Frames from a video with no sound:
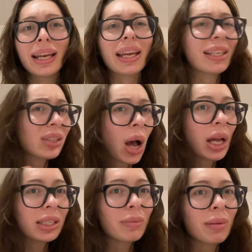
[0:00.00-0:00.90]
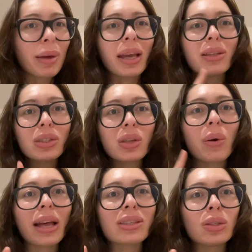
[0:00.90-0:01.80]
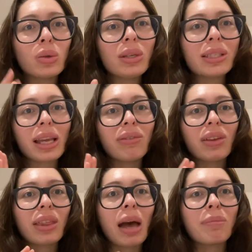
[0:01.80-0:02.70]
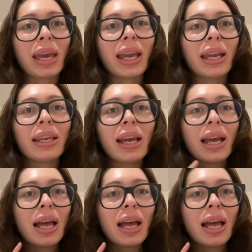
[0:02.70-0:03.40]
It is causing me pain. So as soon as I feel that pain,